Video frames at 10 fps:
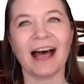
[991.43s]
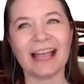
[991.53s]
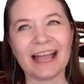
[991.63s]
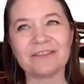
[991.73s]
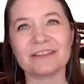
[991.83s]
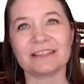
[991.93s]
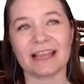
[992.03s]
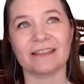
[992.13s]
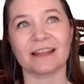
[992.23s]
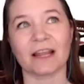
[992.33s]
I have to
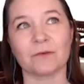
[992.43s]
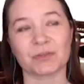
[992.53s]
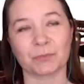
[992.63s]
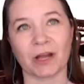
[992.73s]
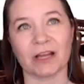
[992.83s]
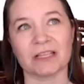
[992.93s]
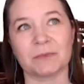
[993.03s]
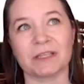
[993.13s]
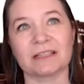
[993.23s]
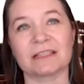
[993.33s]
say that I was surprised
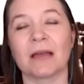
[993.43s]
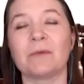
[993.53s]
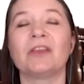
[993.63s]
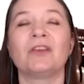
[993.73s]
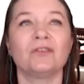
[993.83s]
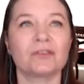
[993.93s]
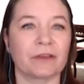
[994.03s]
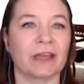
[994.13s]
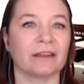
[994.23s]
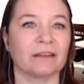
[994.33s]
because I'm a huge
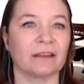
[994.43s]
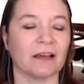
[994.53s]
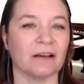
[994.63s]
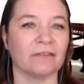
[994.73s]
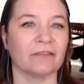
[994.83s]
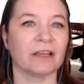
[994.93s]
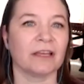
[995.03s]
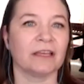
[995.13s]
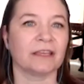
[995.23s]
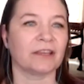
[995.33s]
fan of
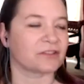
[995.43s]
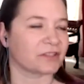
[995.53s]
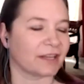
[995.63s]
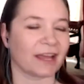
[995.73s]
Kerstin.